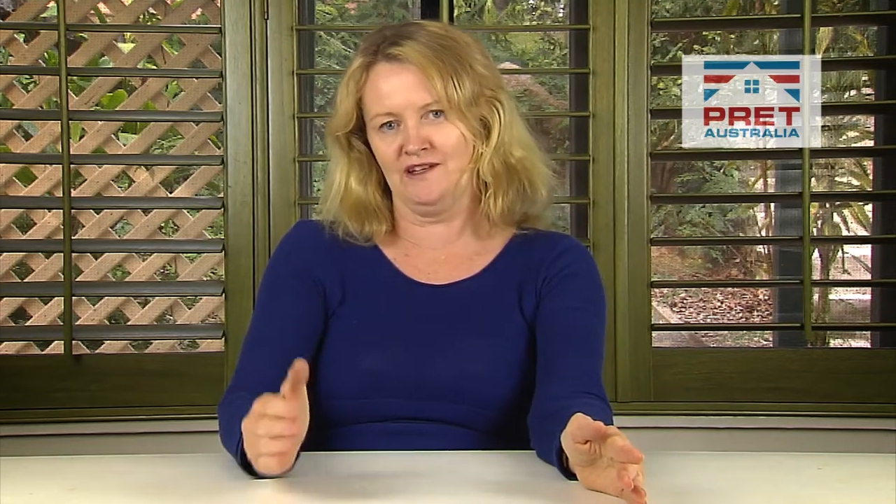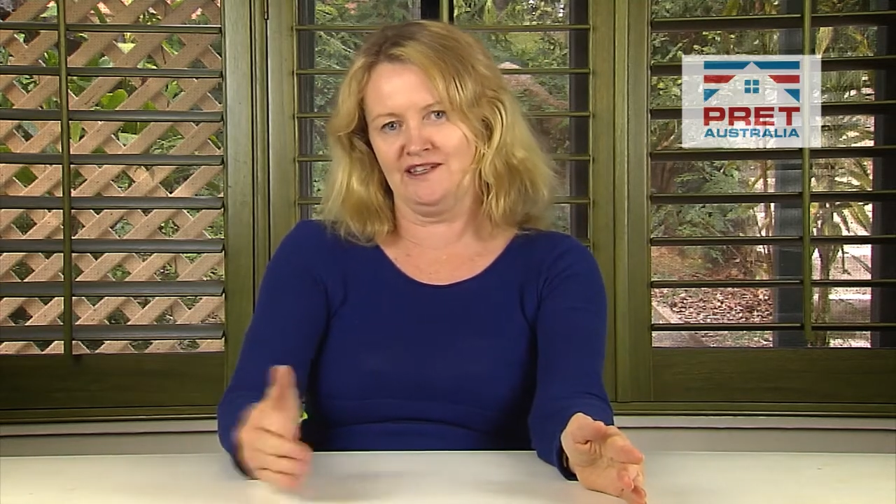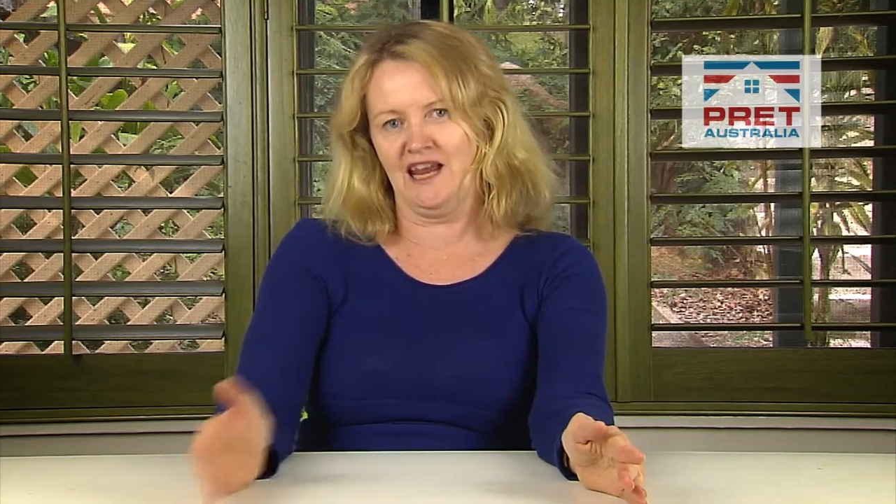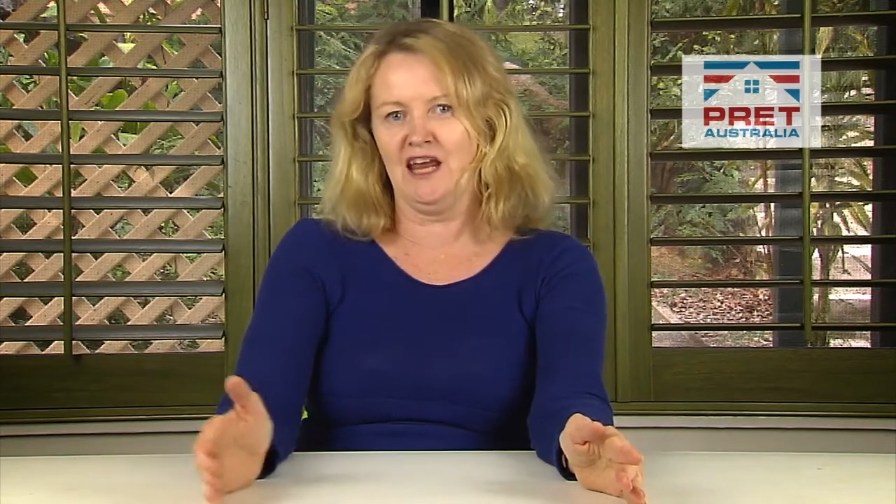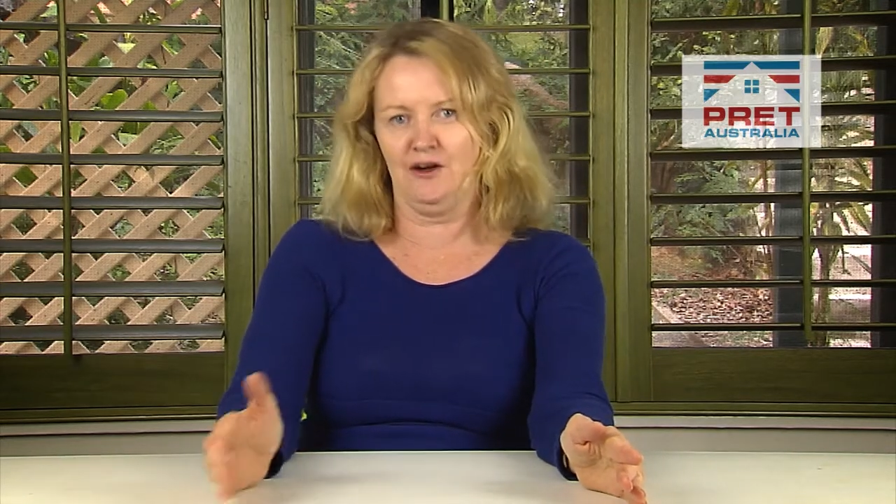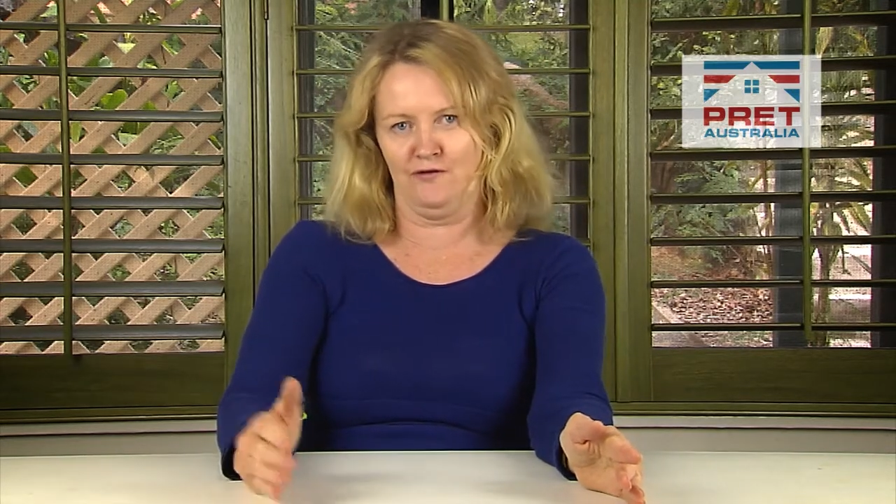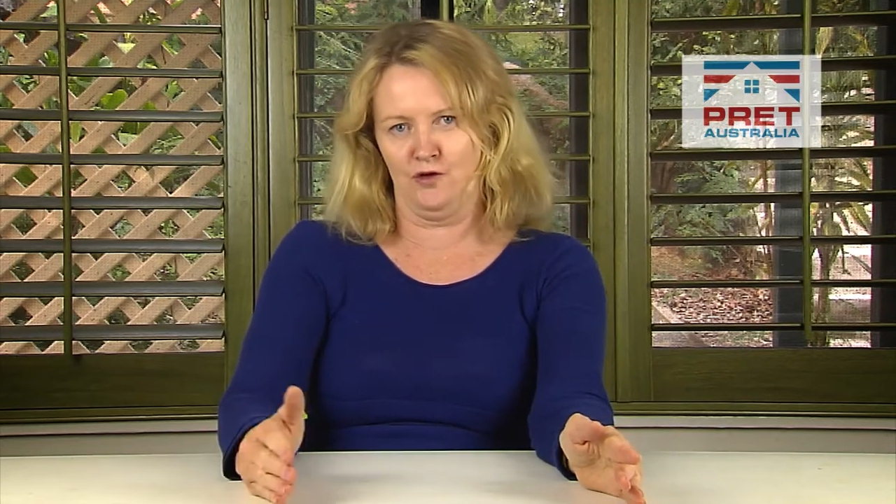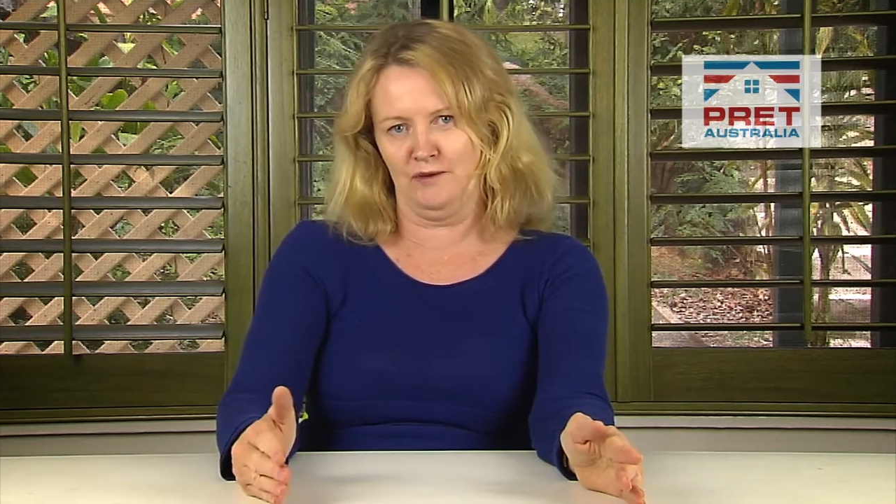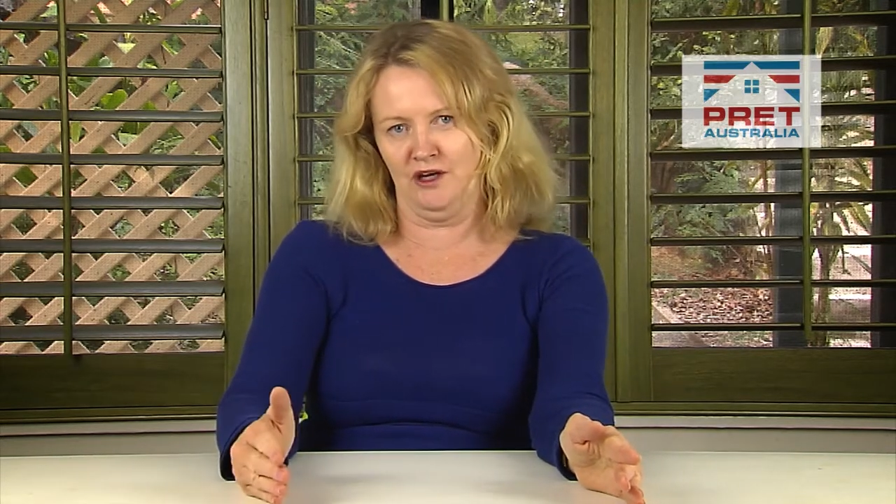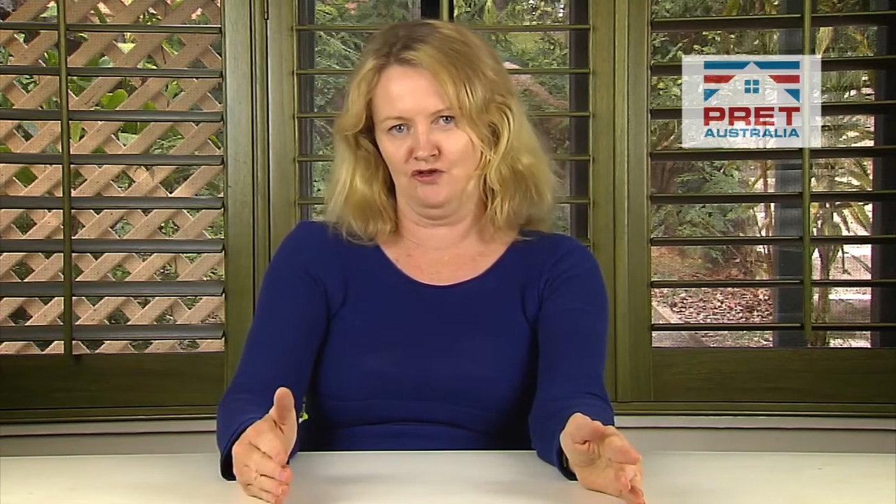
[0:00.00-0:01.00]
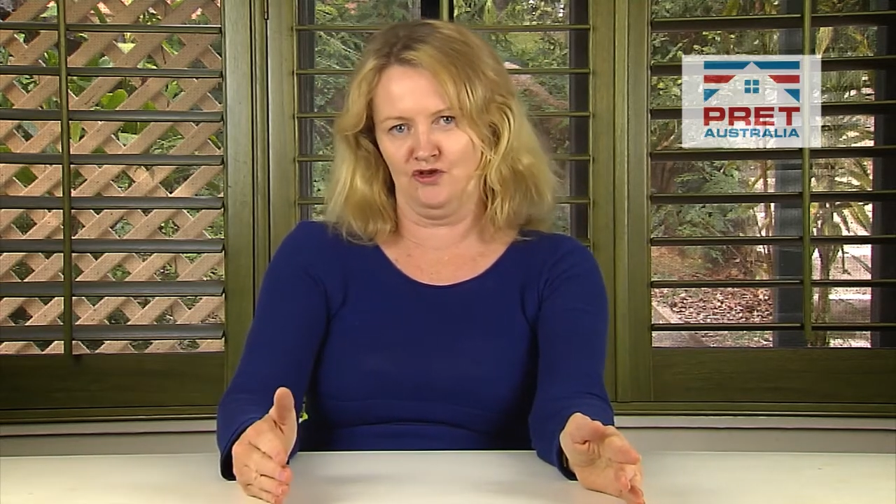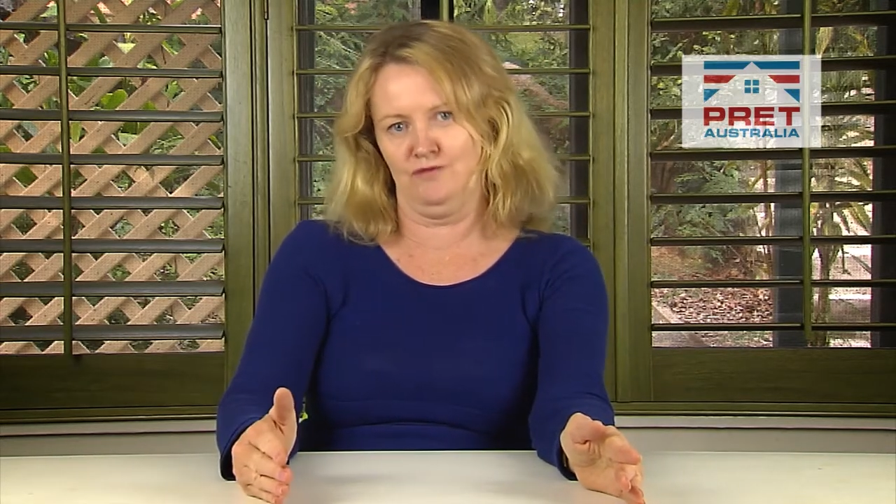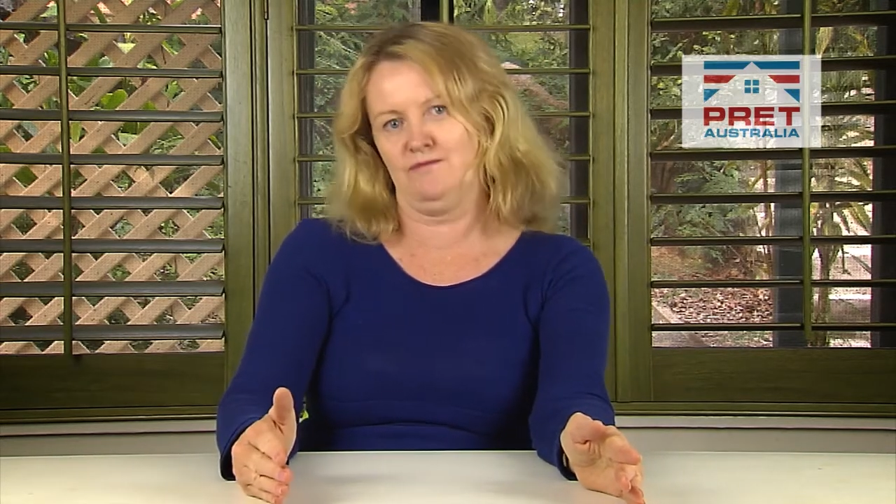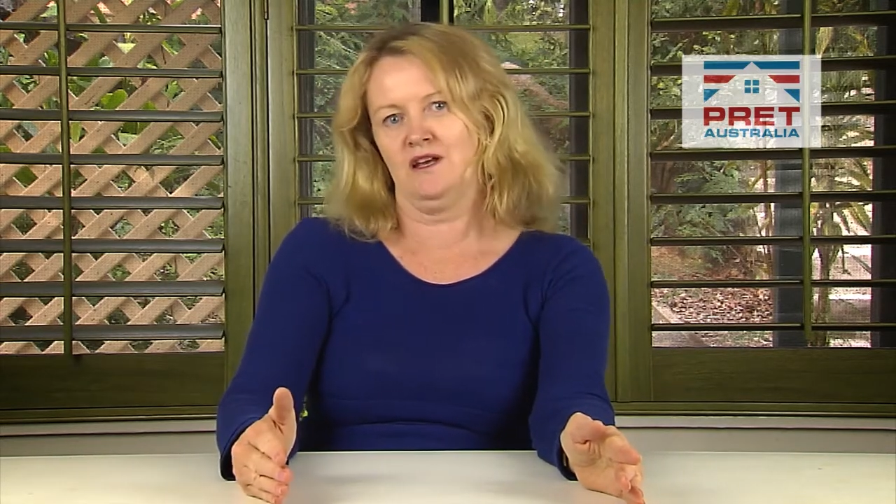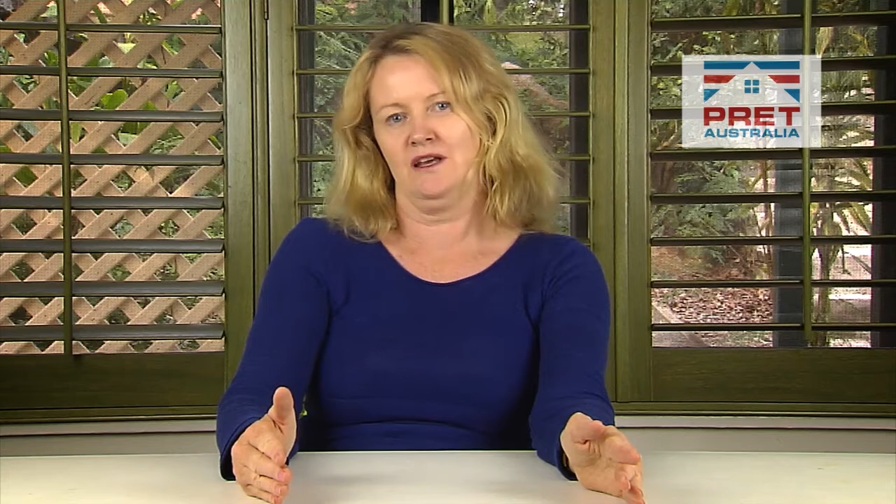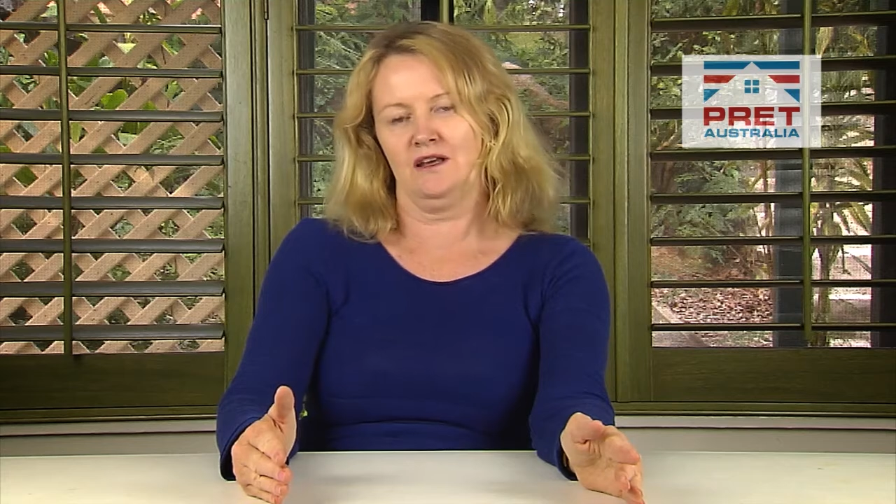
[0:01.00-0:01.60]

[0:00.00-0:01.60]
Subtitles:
the standard 4-bedroom